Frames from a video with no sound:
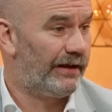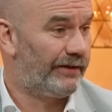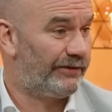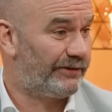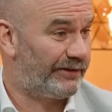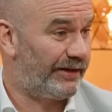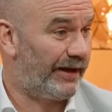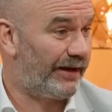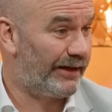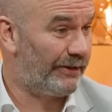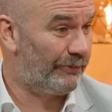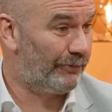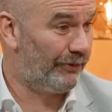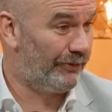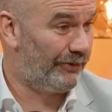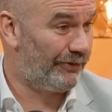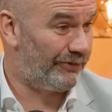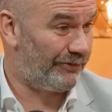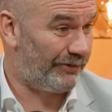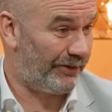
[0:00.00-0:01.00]
Is it any
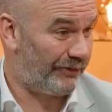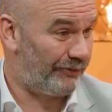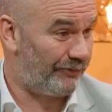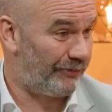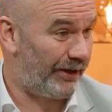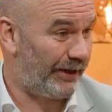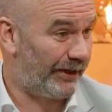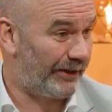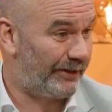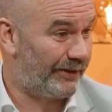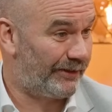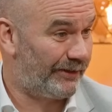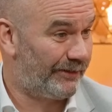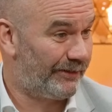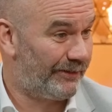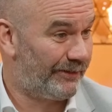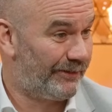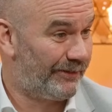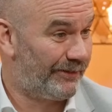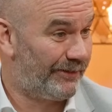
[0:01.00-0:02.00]
wonder I drank?
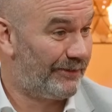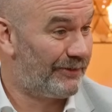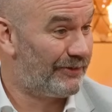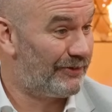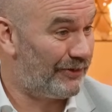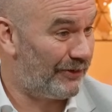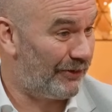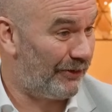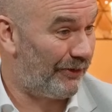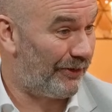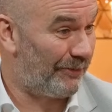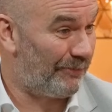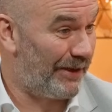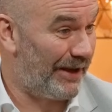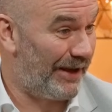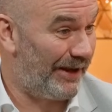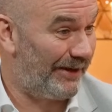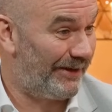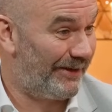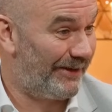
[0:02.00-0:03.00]
Do you know what I
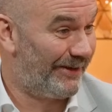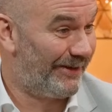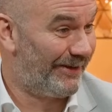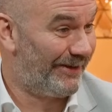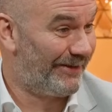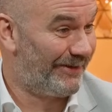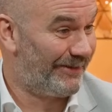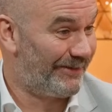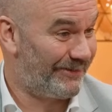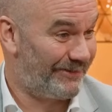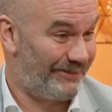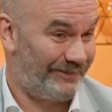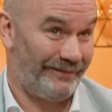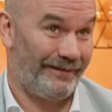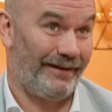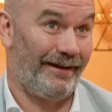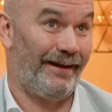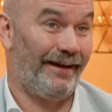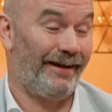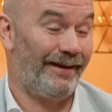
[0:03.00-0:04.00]
mean?
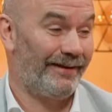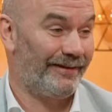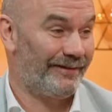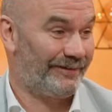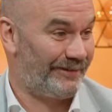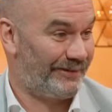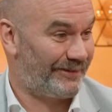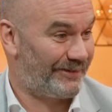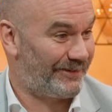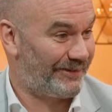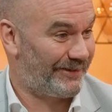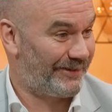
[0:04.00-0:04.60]
Jesus.